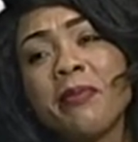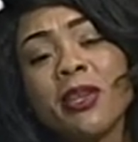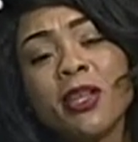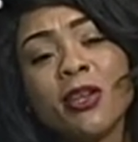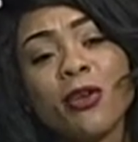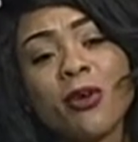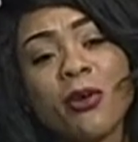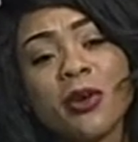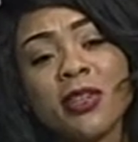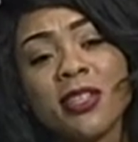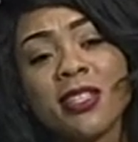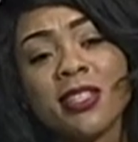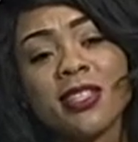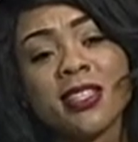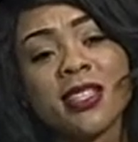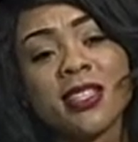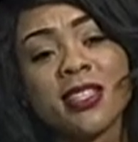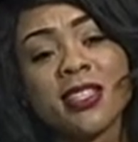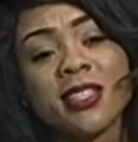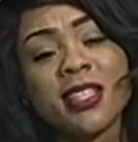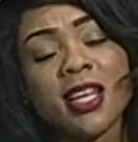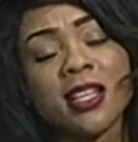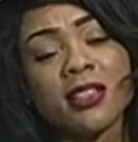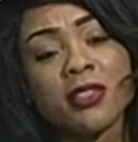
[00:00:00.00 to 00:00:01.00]
God has just
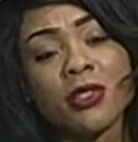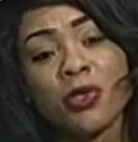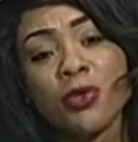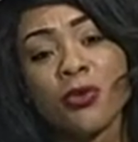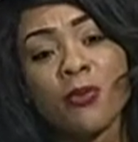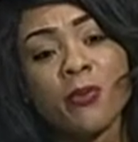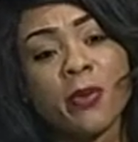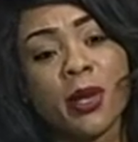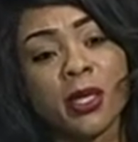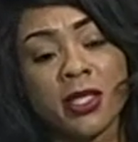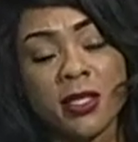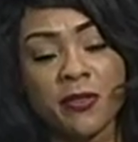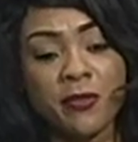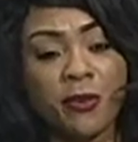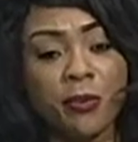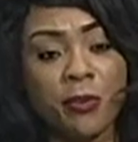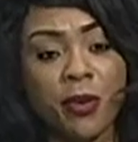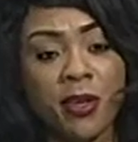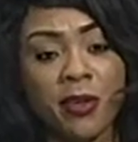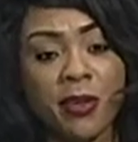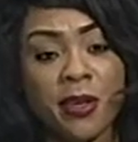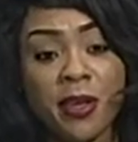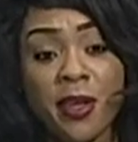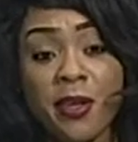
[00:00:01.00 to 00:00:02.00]
done too much for
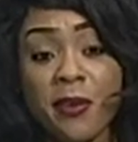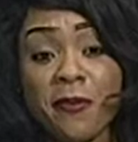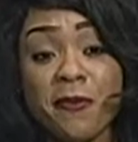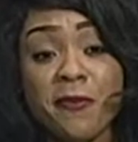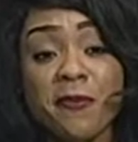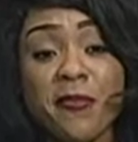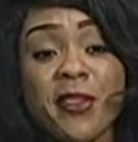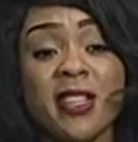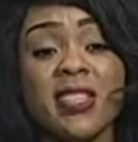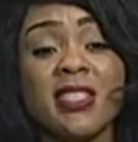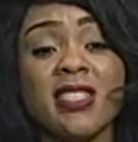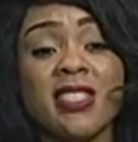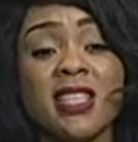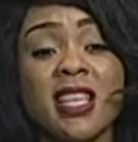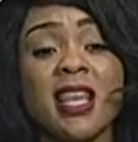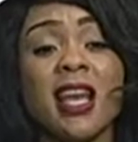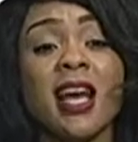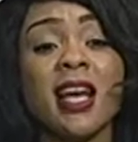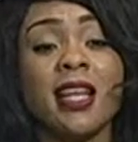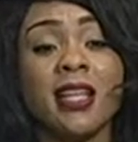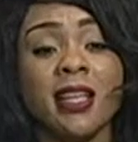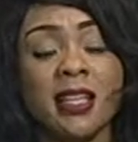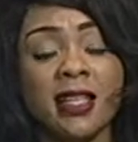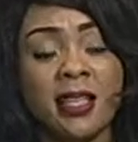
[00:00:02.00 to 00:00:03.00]
me
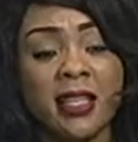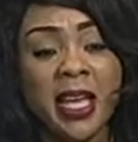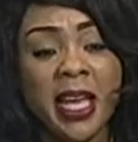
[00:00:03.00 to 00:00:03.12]
physically.